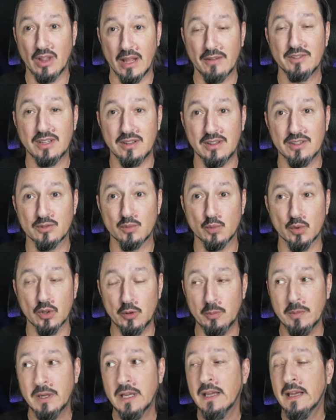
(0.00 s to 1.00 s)
left in this
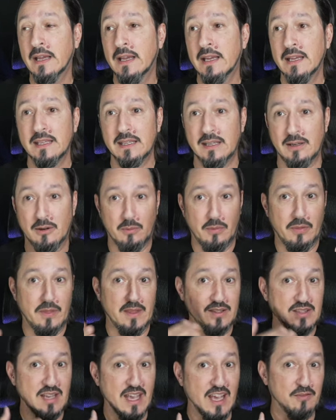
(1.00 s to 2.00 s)
room, you know,
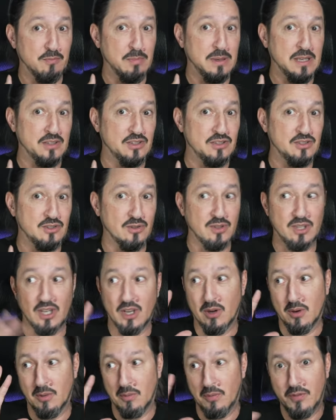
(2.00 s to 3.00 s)
this half being
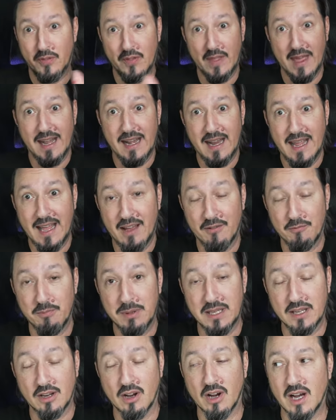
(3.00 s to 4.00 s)
studio, that half
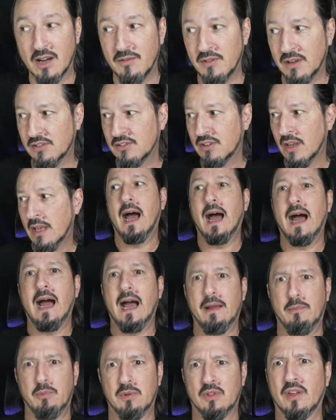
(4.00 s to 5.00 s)
being office,
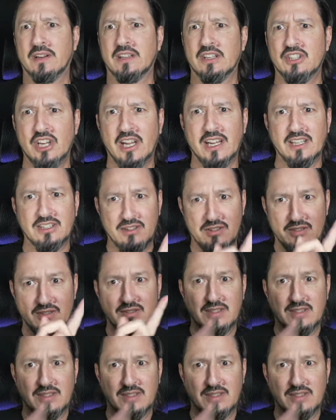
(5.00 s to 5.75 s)
I would like to change